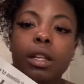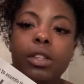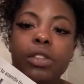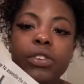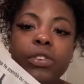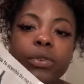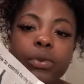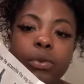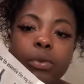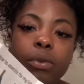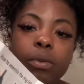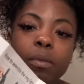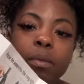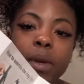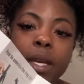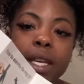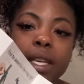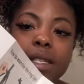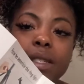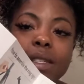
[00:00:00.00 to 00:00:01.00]

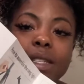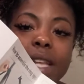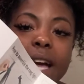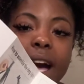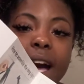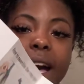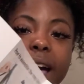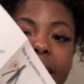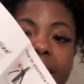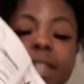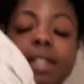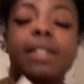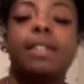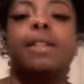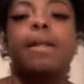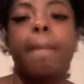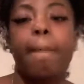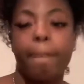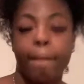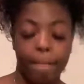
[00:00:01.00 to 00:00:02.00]
UBeeSize.
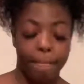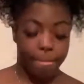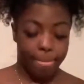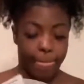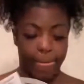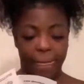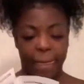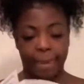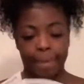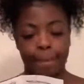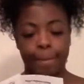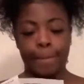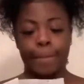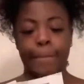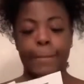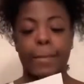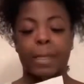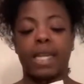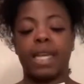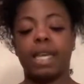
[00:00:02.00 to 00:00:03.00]

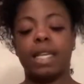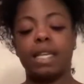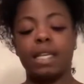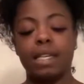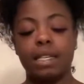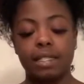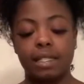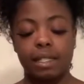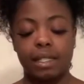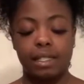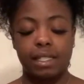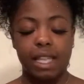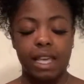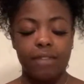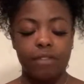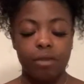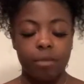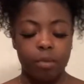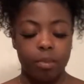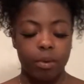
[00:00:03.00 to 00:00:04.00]
It is a
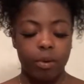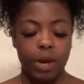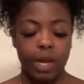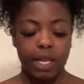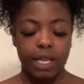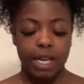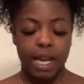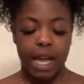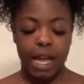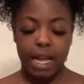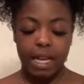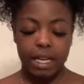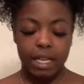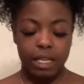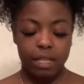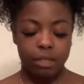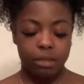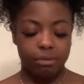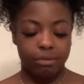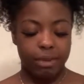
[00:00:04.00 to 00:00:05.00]

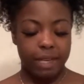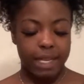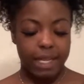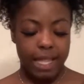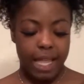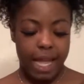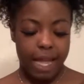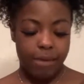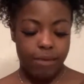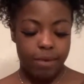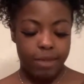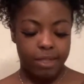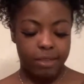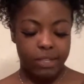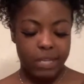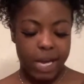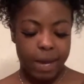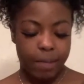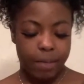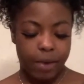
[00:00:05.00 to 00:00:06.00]
7.9-inch ring light with
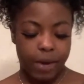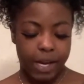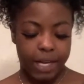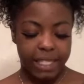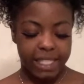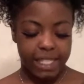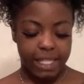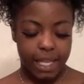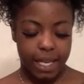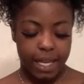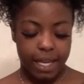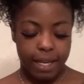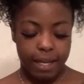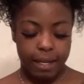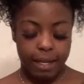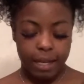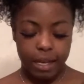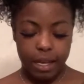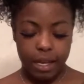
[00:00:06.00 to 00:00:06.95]
tripod stand.